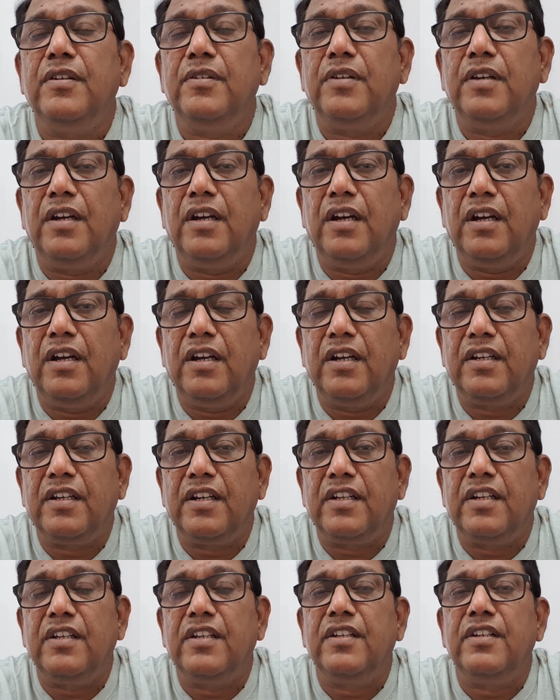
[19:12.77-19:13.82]

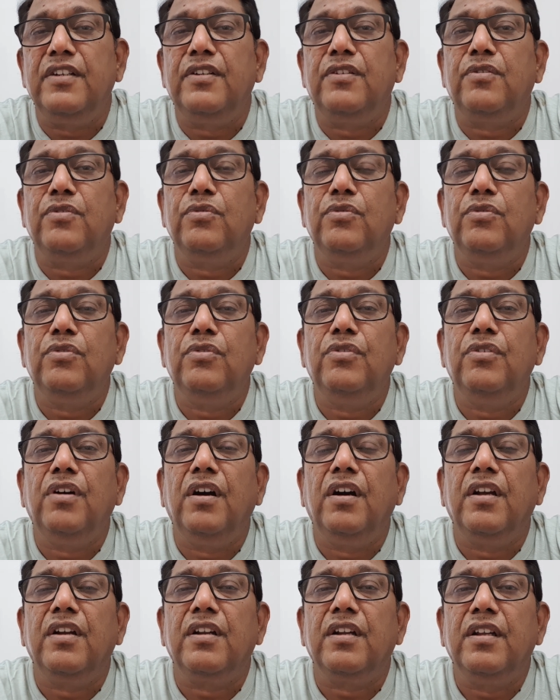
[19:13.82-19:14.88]
category 2,
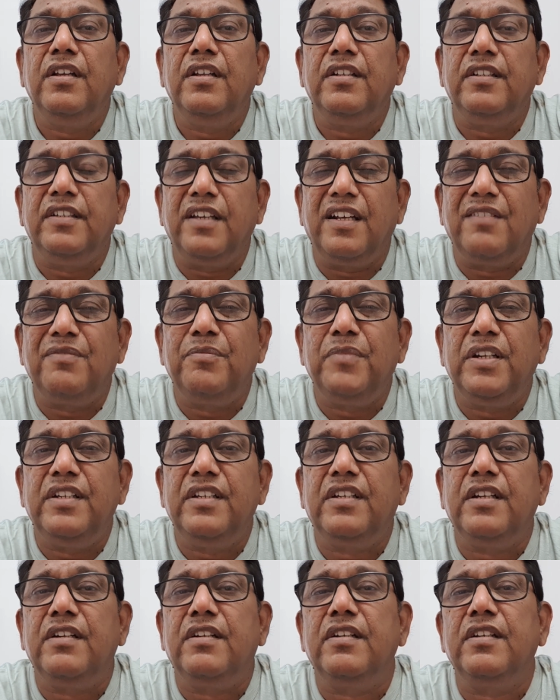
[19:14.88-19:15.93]
or there are many
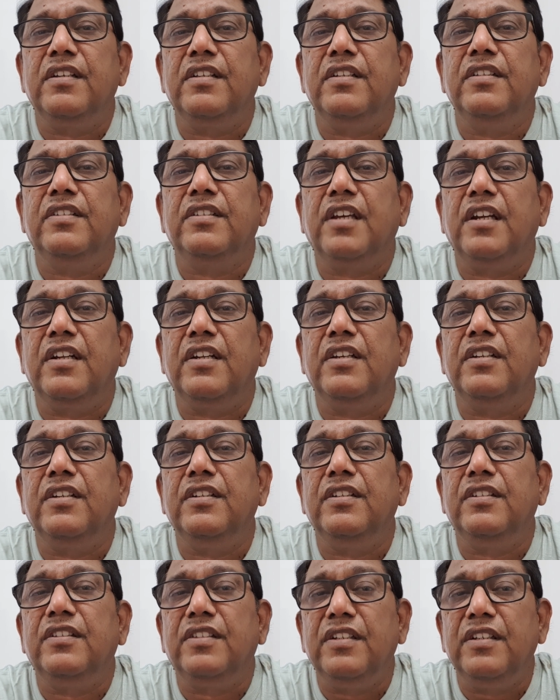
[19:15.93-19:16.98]
categories, category
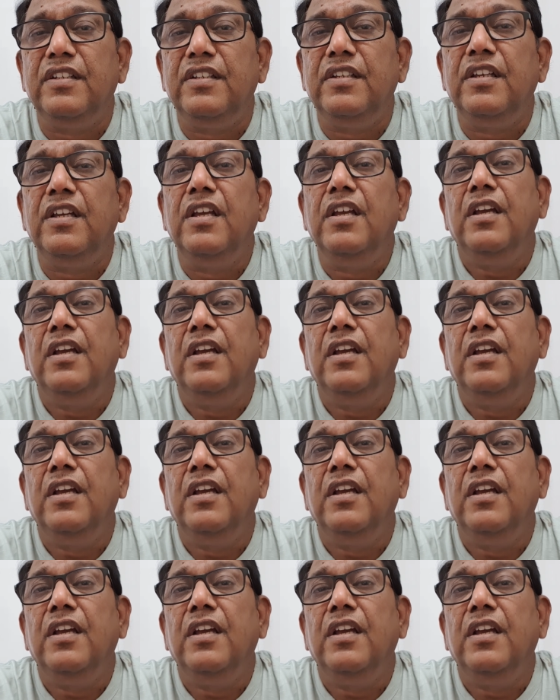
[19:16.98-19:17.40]
3,